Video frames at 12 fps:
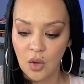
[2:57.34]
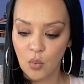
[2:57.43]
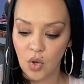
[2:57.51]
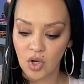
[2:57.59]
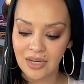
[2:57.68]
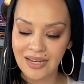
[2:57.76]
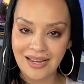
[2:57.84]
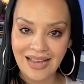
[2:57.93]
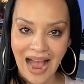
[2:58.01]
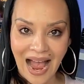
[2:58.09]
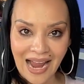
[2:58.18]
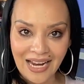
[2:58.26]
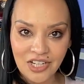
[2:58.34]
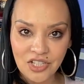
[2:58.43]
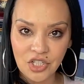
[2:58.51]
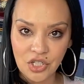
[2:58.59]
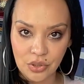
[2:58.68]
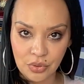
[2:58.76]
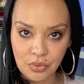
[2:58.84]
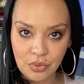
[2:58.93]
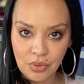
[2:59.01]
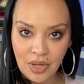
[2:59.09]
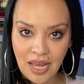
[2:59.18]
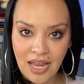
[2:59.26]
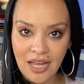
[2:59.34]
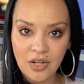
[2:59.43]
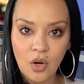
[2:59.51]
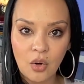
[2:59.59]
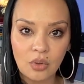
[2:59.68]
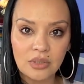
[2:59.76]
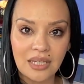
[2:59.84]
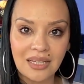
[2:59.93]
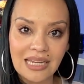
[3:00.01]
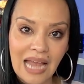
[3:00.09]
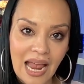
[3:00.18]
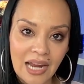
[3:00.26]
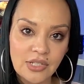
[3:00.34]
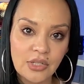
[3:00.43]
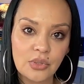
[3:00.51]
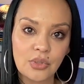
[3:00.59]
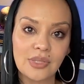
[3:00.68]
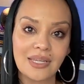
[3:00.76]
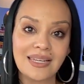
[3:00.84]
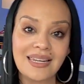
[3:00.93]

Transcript: will guide you, handhold and guide you to the